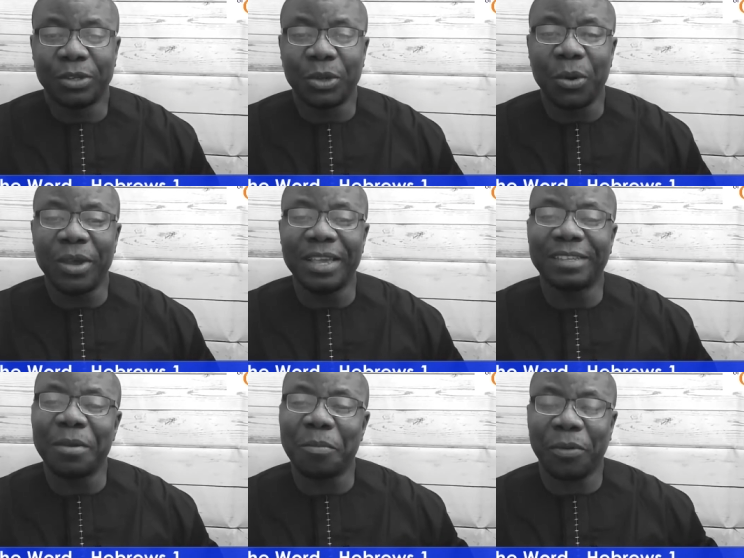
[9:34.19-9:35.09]
So
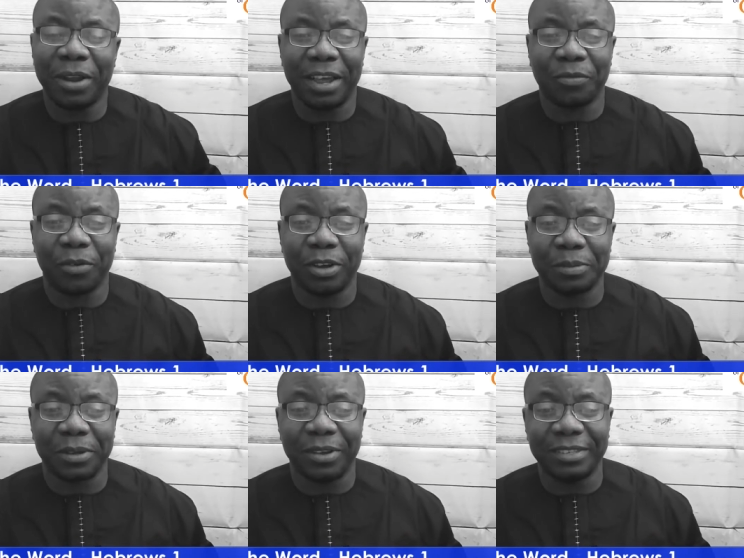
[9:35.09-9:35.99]
it's important for
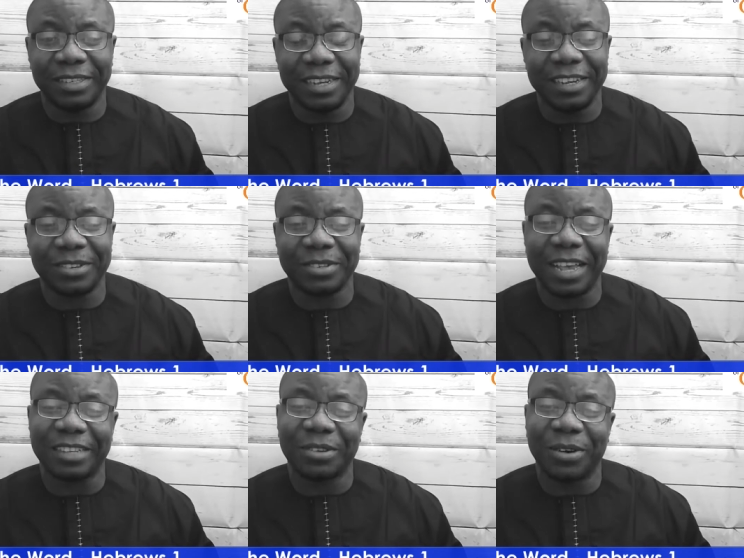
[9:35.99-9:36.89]
us because Jesus
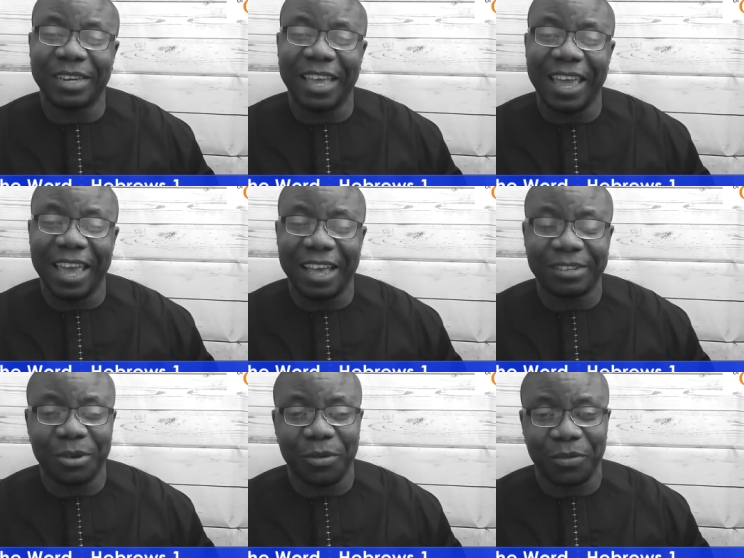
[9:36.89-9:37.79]
has got the
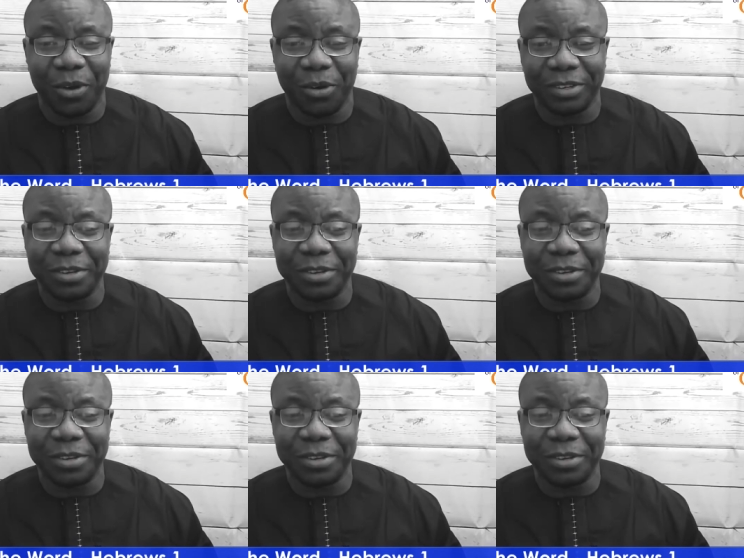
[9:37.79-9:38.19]
ears of God.